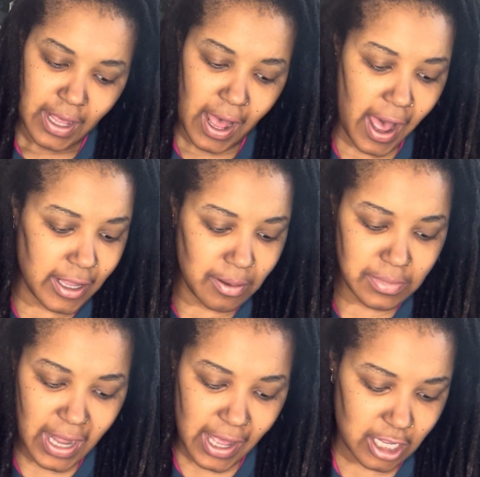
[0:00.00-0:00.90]
I am
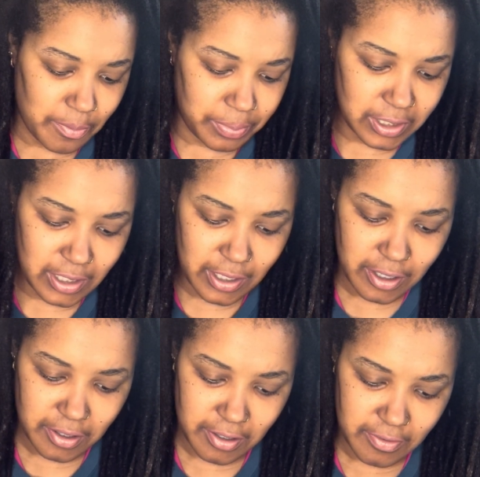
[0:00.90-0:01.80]
not complete
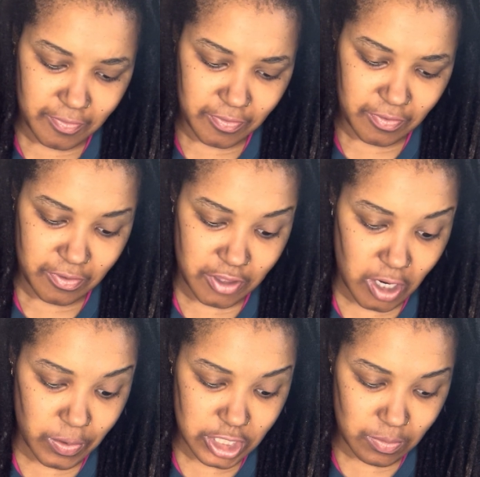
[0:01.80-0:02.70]
here.
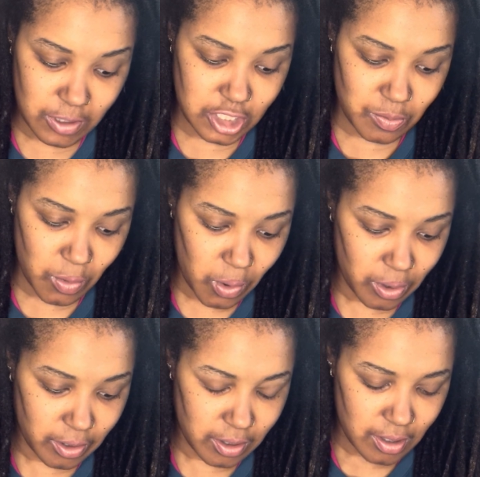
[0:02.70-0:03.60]
There is much
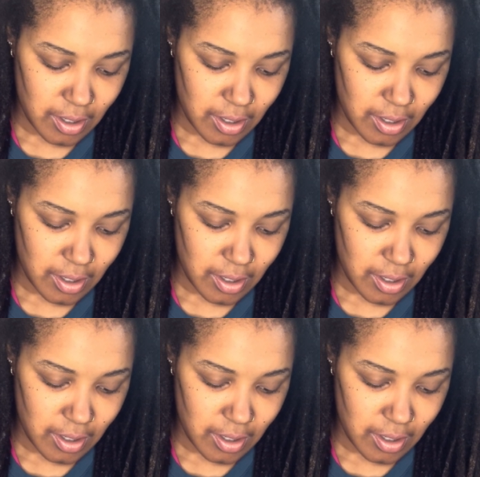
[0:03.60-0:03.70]
more.